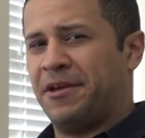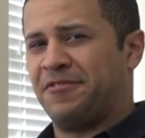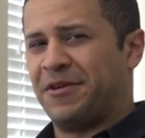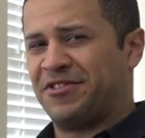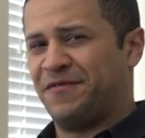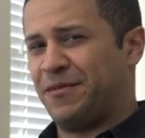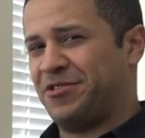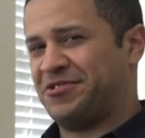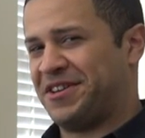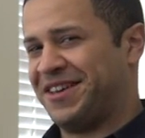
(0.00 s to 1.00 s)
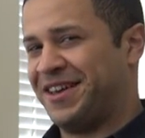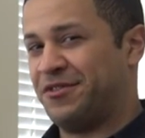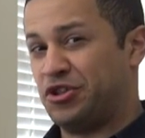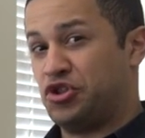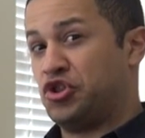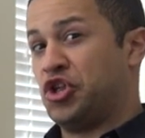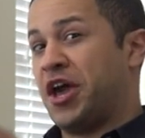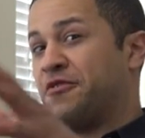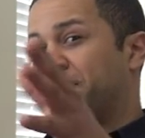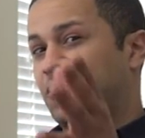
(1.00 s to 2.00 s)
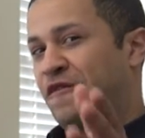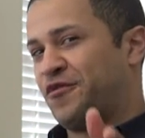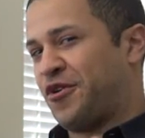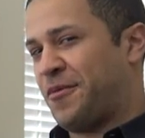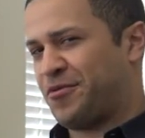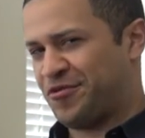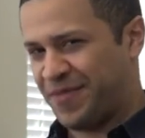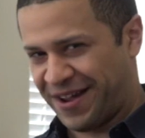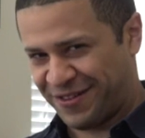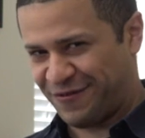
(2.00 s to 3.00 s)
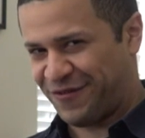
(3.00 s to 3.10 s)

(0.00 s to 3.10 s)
as much information I can give in a general overall perspective